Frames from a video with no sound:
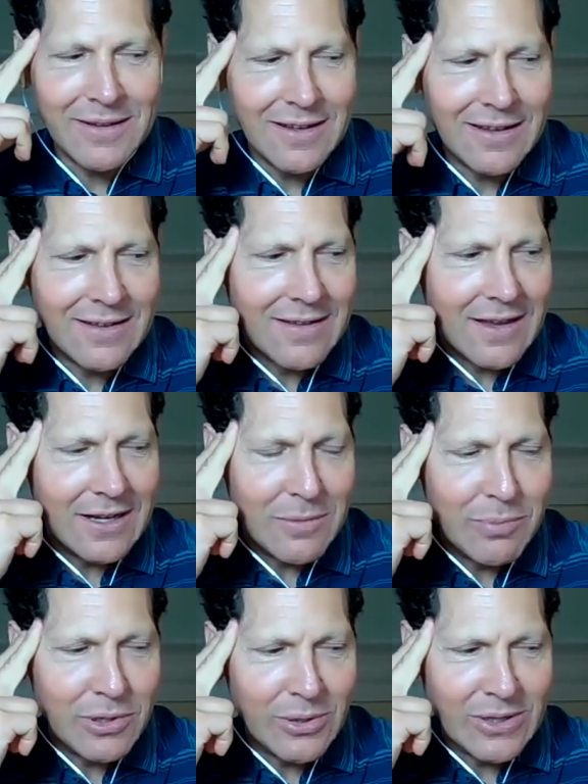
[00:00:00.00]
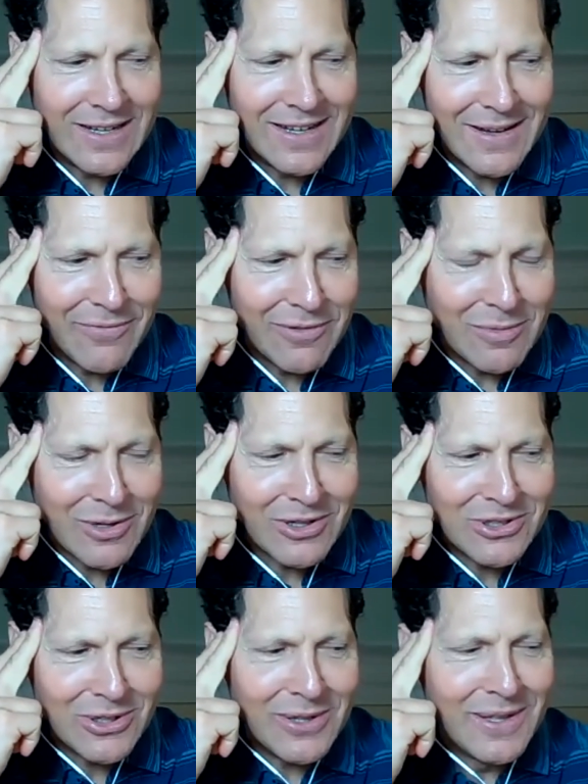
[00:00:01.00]
I need to put you on an
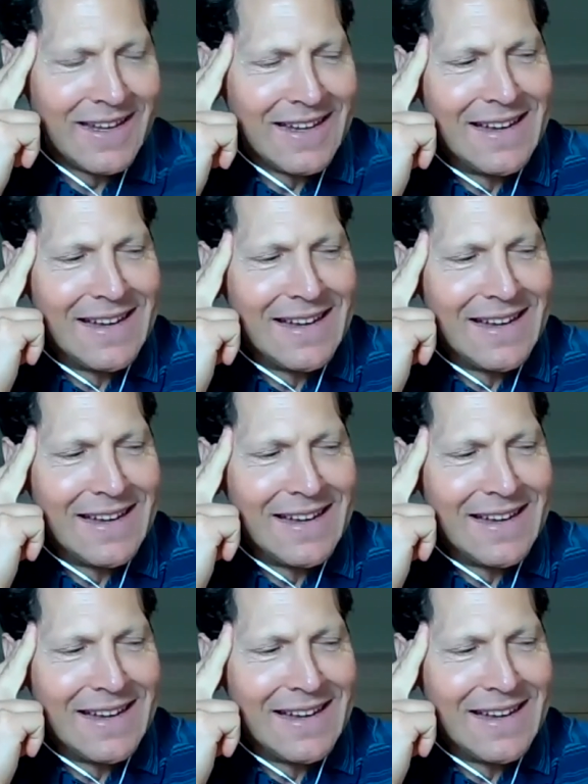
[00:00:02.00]
infomercial,